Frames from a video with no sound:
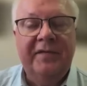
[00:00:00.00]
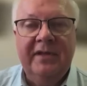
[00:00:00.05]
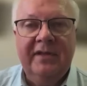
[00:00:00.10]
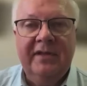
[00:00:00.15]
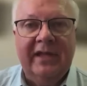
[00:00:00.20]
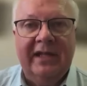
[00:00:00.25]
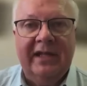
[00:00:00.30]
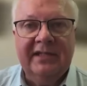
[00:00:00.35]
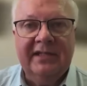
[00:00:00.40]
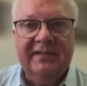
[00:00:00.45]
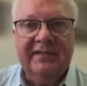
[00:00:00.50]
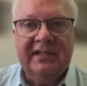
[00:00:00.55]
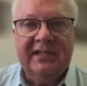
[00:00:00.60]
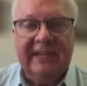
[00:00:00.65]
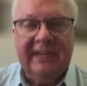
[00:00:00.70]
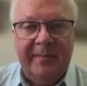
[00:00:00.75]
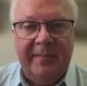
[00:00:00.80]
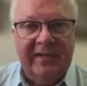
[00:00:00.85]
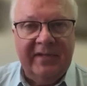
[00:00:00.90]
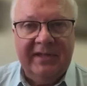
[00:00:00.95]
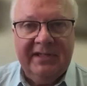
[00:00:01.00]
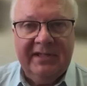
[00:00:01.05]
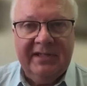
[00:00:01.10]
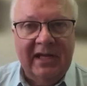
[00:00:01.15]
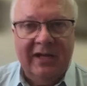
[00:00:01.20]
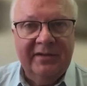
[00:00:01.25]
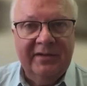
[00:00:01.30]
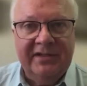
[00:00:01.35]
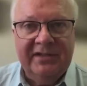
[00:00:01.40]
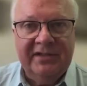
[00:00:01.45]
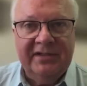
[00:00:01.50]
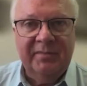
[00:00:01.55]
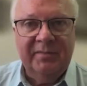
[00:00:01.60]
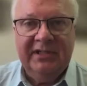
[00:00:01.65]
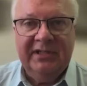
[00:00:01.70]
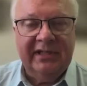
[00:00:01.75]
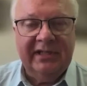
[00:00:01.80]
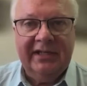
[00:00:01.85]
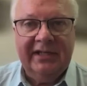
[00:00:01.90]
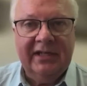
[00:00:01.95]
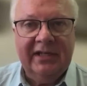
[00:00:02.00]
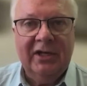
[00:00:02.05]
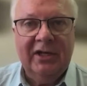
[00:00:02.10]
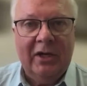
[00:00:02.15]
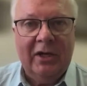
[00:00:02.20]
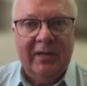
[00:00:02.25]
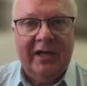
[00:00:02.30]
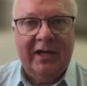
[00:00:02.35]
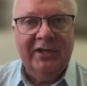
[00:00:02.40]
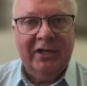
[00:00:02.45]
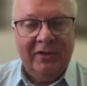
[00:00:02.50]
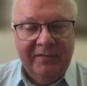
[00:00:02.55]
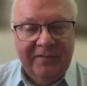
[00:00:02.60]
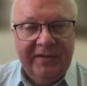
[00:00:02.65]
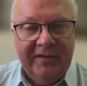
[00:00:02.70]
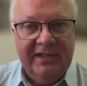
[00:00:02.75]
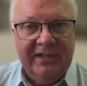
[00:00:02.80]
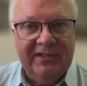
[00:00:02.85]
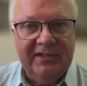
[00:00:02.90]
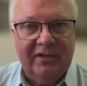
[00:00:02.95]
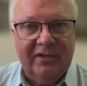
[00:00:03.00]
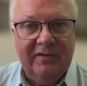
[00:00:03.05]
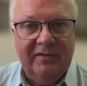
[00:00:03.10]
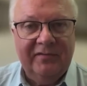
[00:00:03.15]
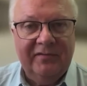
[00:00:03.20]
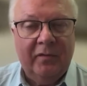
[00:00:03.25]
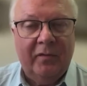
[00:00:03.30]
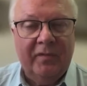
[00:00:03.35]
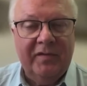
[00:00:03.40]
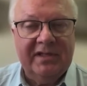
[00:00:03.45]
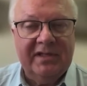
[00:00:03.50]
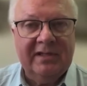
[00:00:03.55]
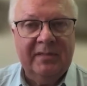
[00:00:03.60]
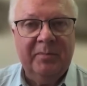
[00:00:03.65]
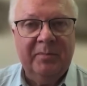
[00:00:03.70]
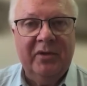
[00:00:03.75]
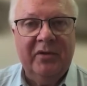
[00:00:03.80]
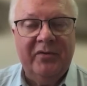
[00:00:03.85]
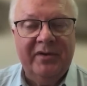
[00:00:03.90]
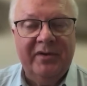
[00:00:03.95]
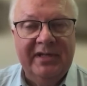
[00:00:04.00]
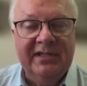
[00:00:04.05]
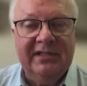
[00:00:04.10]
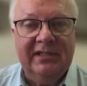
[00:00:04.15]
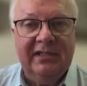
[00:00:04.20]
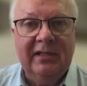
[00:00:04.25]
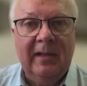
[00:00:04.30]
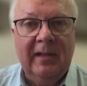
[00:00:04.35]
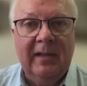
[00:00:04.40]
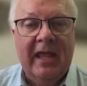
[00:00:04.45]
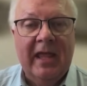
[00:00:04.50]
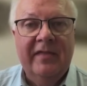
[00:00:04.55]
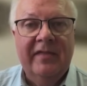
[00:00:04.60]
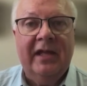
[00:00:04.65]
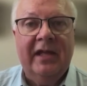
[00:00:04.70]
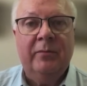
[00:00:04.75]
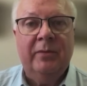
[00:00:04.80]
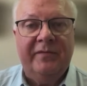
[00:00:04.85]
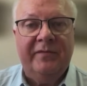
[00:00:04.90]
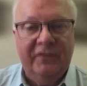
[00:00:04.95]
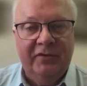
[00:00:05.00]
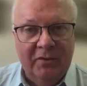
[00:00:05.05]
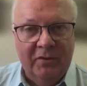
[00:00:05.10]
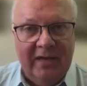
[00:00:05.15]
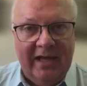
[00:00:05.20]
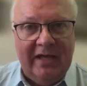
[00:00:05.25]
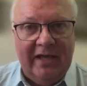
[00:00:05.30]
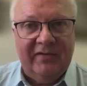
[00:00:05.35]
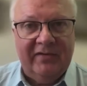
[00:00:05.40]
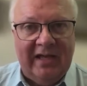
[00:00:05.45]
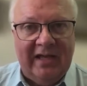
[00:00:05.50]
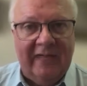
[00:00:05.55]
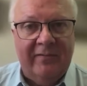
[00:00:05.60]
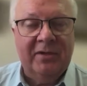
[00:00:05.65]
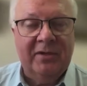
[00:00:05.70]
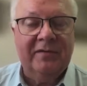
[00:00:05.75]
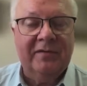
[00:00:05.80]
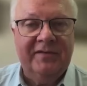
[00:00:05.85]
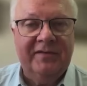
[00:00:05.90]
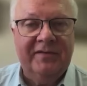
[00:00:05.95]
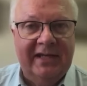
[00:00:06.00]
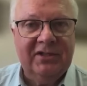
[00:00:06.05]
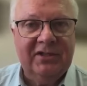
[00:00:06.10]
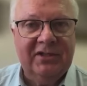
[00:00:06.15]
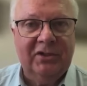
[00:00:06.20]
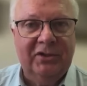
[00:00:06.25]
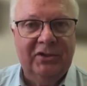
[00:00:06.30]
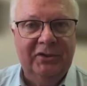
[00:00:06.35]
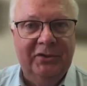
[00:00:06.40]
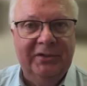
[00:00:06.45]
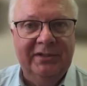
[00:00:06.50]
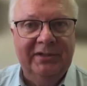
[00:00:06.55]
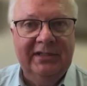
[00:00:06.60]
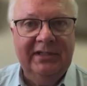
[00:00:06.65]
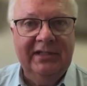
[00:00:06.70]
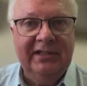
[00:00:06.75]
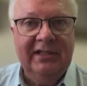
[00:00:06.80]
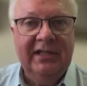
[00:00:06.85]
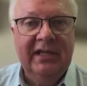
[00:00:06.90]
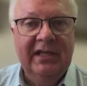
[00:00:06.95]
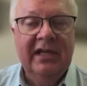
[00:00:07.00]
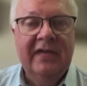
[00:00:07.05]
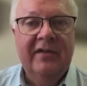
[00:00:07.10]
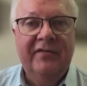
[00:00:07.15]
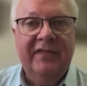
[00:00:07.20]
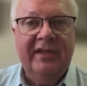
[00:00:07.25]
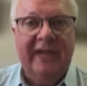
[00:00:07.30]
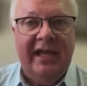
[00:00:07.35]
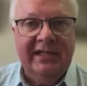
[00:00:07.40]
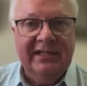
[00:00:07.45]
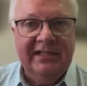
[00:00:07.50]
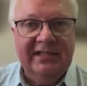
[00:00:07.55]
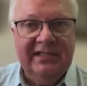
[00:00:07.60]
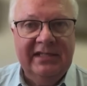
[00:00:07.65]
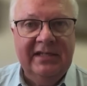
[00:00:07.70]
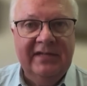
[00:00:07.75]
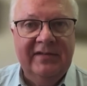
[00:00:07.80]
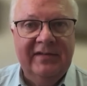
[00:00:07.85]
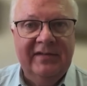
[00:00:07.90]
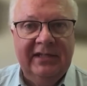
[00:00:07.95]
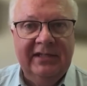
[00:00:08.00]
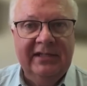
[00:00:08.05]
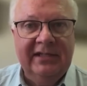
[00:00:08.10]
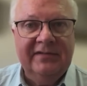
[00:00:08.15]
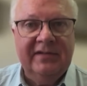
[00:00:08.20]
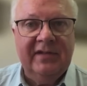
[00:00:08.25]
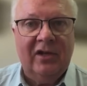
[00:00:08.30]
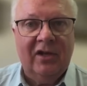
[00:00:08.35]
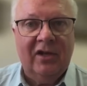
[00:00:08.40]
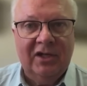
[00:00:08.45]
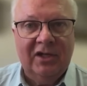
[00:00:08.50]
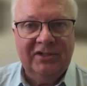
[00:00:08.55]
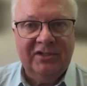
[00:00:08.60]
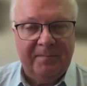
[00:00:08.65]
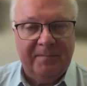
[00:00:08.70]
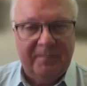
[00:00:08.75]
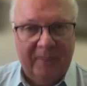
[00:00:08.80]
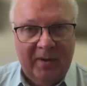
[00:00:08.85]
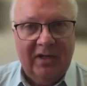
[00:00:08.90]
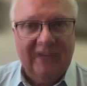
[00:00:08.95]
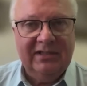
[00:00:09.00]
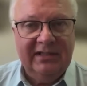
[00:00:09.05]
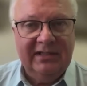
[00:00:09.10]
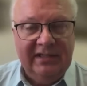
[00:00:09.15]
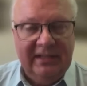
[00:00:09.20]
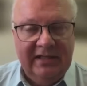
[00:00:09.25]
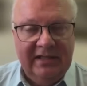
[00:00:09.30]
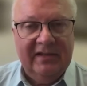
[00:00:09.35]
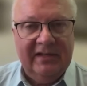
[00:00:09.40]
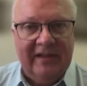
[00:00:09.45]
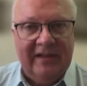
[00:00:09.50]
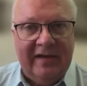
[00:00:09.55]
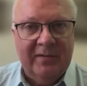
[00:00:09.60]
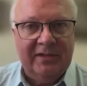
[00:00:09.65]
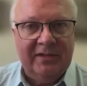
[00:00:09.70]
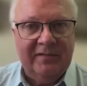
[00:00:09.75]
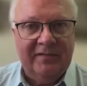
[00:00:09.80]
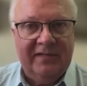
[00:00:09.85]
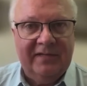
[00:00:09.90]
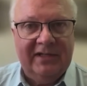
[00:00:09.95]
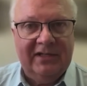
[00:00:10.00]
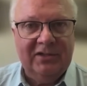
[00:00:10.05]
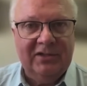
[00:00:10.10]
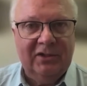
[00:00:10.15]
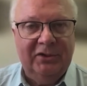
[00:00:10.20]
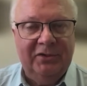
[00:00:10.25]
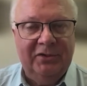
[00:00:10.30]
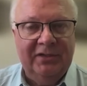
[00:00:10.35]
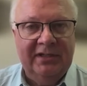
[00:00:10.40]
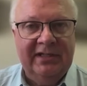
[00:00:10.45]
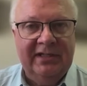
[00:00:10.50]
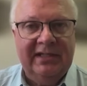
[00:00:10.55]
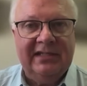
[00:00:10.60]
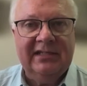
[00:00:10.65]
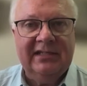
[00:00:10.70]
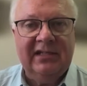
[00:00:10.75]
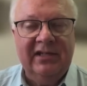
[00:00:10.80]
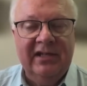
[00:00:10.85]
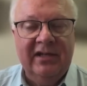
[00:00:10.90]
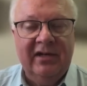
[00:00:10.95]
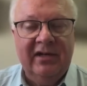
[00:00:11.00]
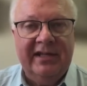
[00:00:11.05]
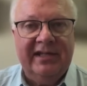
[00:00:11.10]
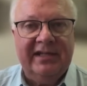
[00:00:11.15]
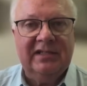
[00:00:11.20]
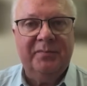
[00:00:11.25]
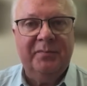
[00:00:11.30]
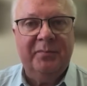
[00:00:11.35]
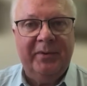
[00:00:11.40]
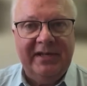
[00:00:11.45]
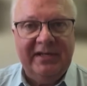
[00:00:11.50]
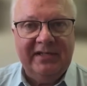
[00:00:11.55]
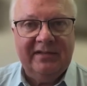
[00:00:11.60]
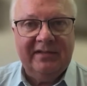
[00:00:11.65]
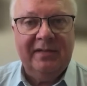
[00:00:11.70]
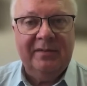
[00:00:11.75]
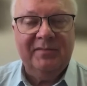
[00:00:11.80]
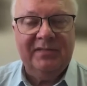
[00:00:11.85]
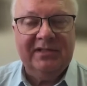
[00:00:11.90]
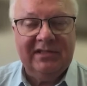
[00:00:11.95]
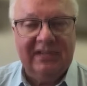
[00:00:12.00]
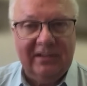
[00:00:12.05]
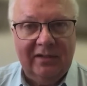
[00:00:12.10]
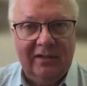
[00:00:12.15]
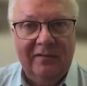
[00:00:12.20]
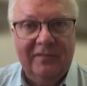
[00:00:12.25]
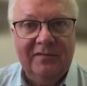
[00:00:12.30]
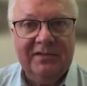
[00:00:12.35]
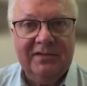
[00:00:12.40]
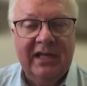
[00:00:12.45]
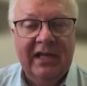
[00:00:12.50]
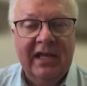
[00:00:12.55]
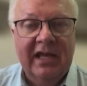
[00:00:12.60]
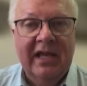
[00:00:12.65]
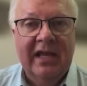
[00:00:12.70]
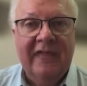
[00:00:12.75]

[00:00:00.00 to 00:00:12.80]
think that is the step that now needs to be taken. No, I don't think so. For the simple reason that we do have a government of national unity. The ANC, that is the larger party in the government of national unity, has clearly expressed themselves